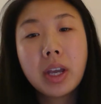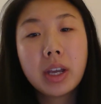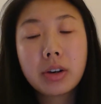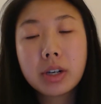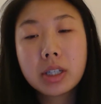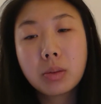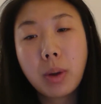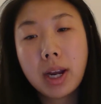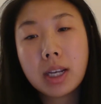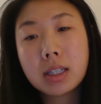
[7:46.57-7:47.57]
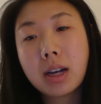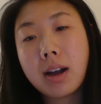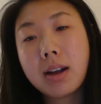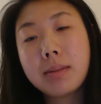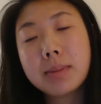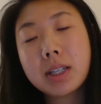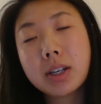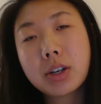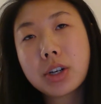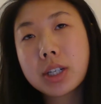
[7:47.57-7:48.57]
increased waiting times,
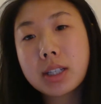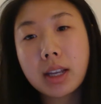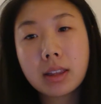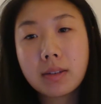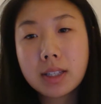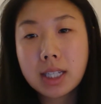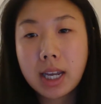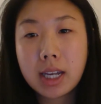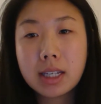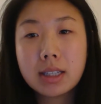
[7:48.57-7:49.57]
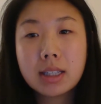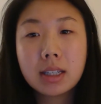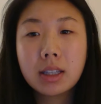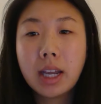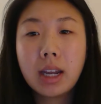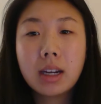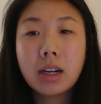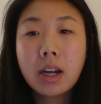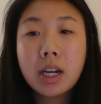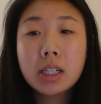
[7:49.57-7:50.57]
increased length of stays, delayed
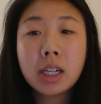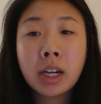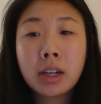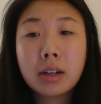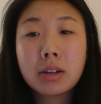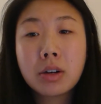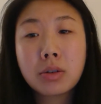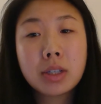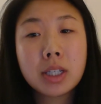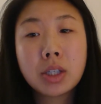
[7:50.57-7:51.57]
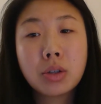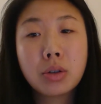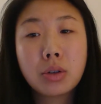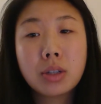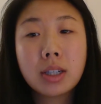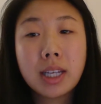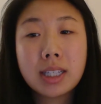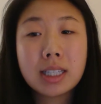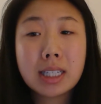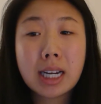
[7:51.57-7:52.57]
diagnosis due to
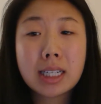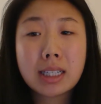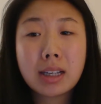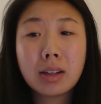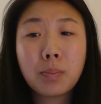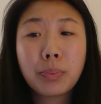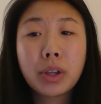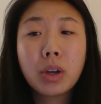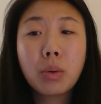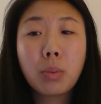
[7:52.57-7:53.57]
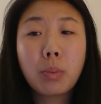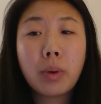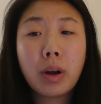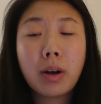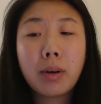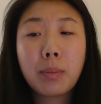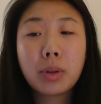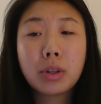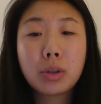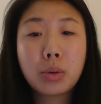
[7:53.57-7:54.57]
delays in tests, and
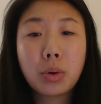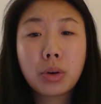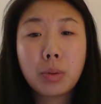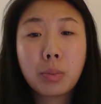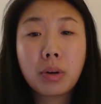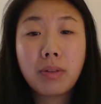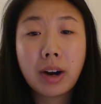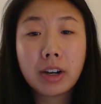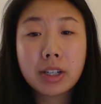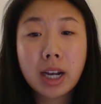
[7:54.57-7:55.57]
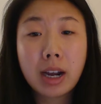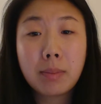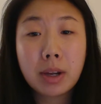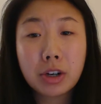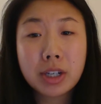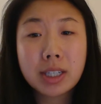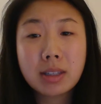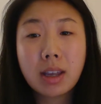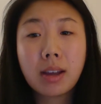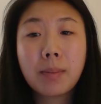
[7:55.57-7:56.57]
with the door to provider time
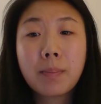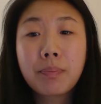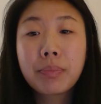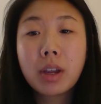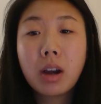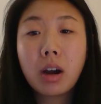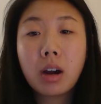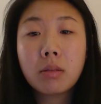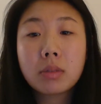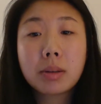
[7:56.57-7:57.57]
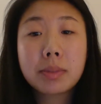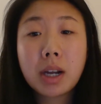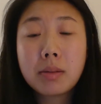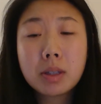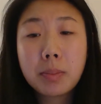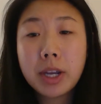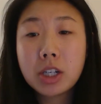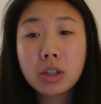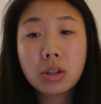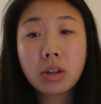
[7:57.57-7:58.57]
increasing. Sometimes the
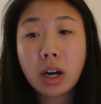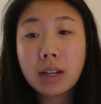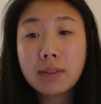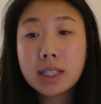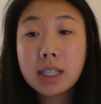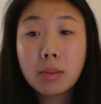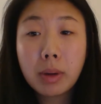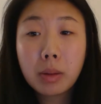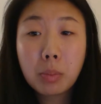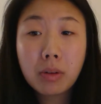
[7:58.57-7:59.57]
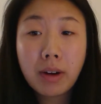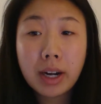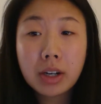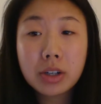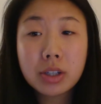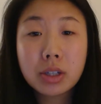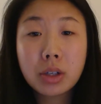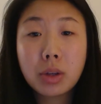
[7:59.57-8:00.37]
patients are not even seen by the providing nurse until